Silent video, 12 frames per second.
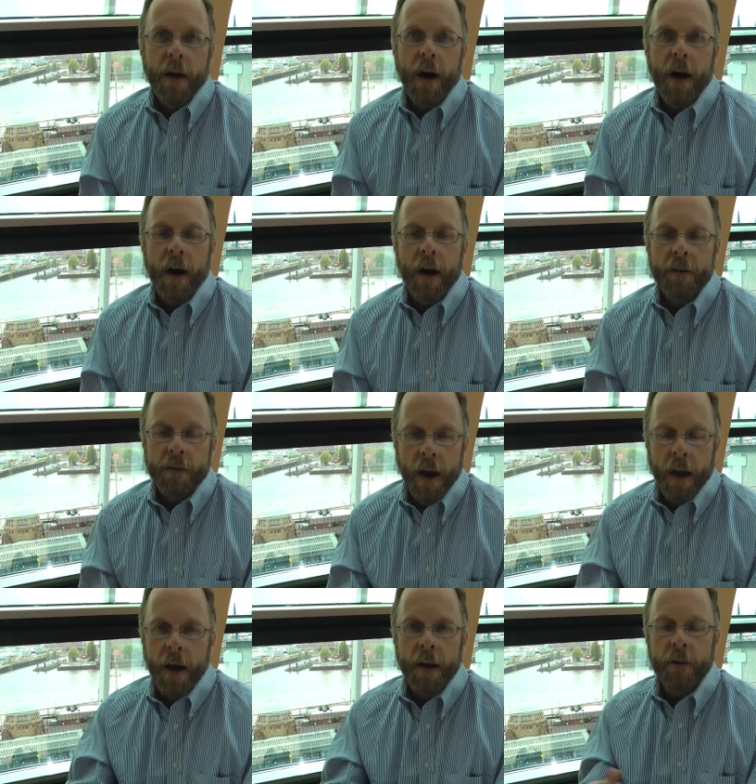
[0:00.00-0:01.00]
uh,
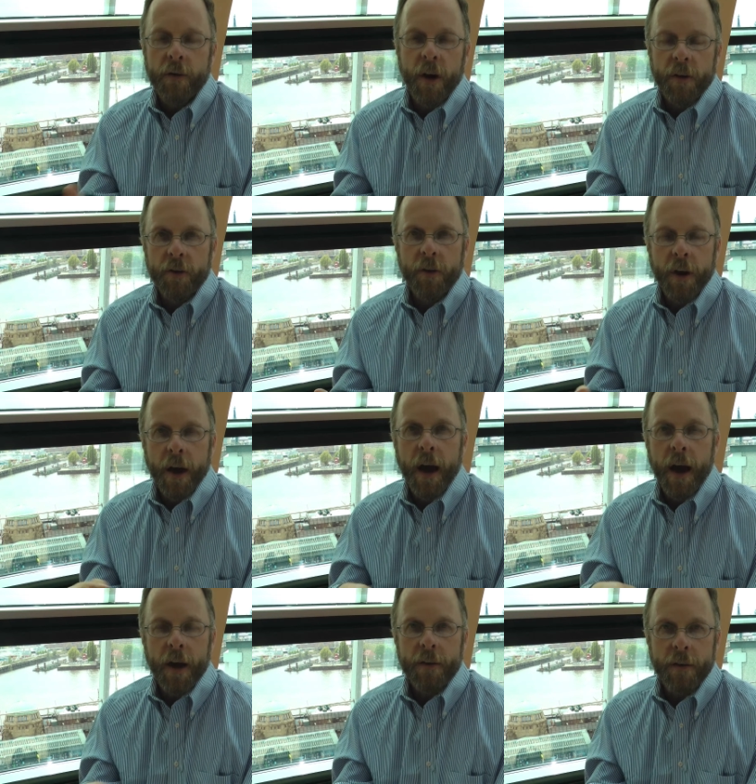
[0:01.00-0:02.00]
satellite and terrestrial A
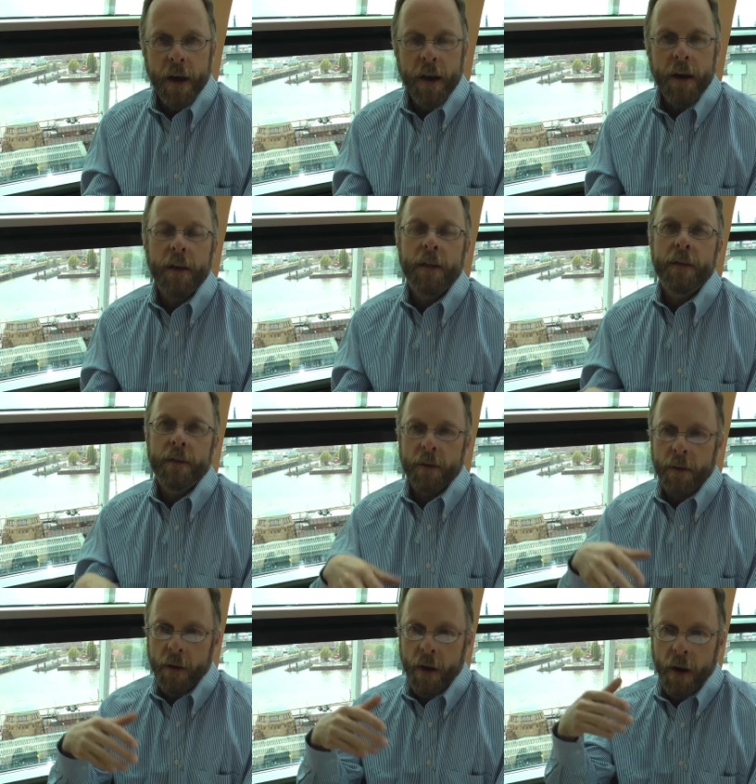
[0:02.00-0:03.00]
I S data
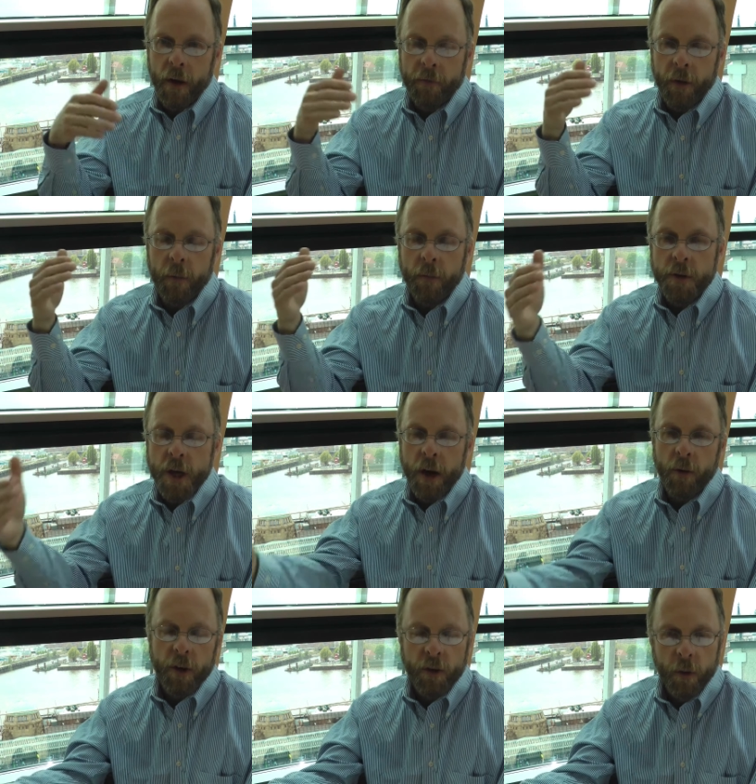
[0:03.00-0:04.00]
uh, from
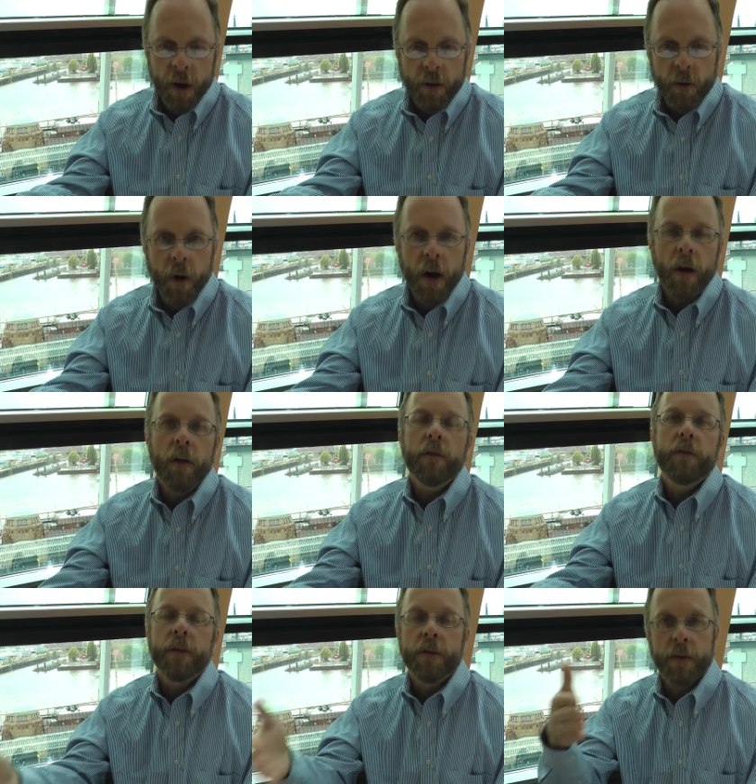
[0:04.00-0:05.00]
January twenty
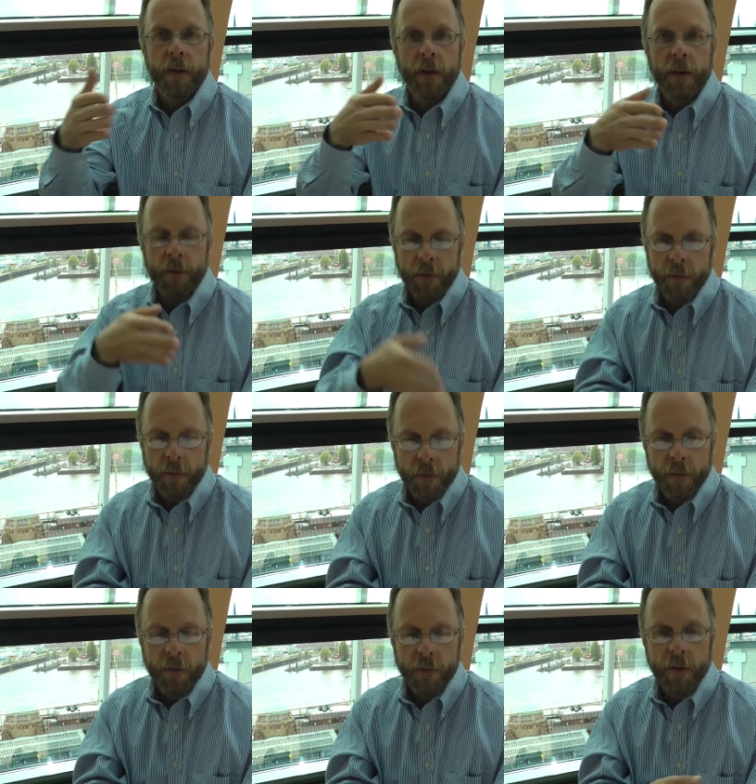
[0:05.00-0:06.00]
twelve until,
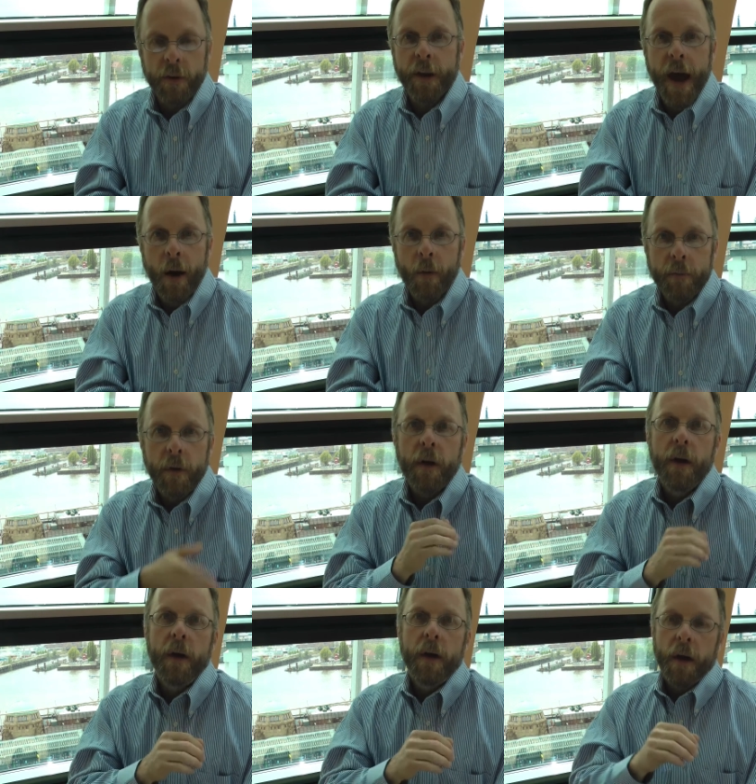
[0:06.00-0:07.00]
until now,
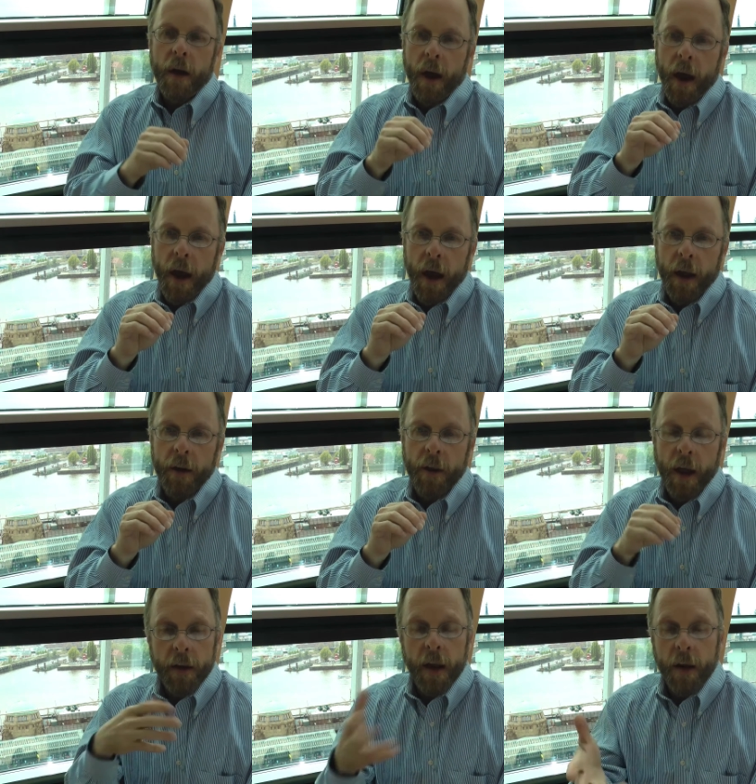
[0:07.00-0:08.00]
and
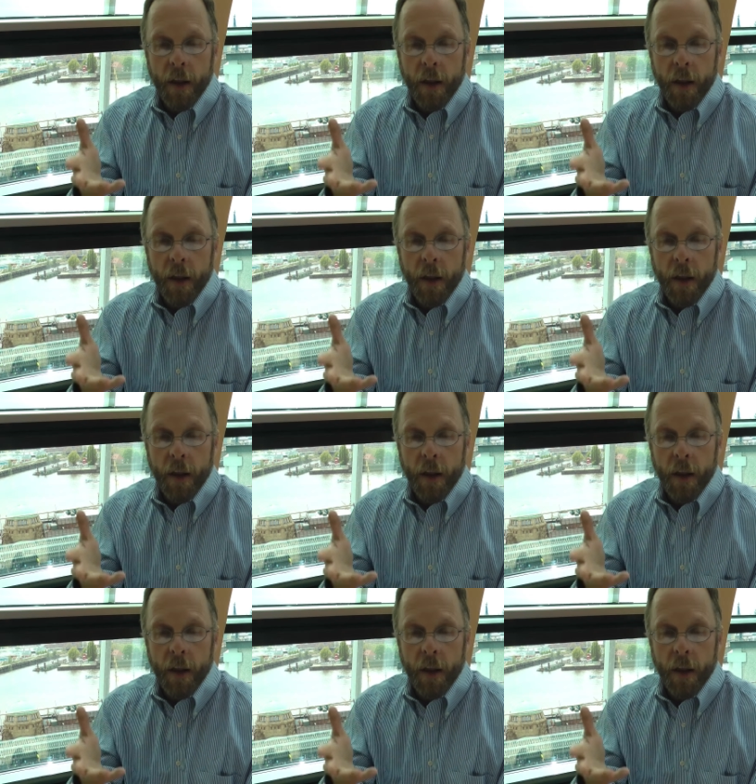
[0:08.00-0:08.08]
that data